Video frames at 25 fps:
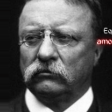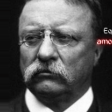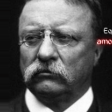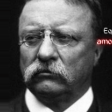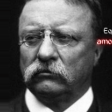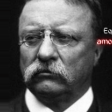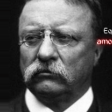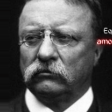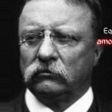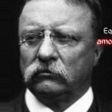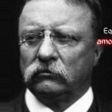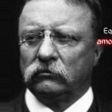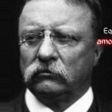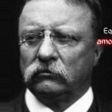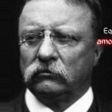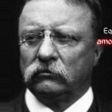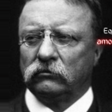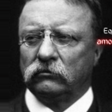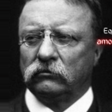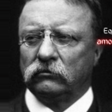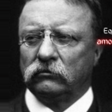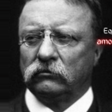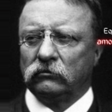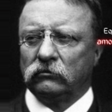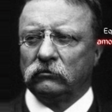
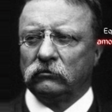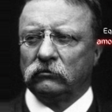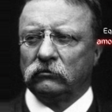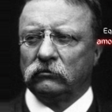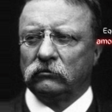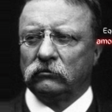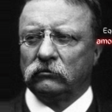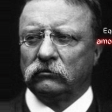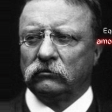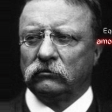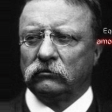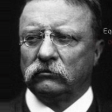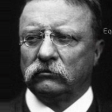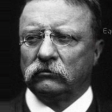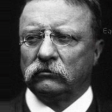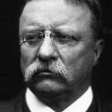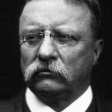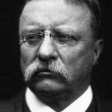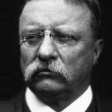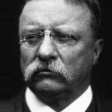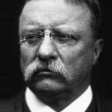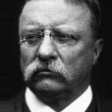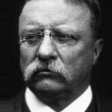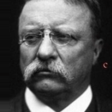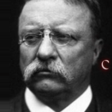(silence)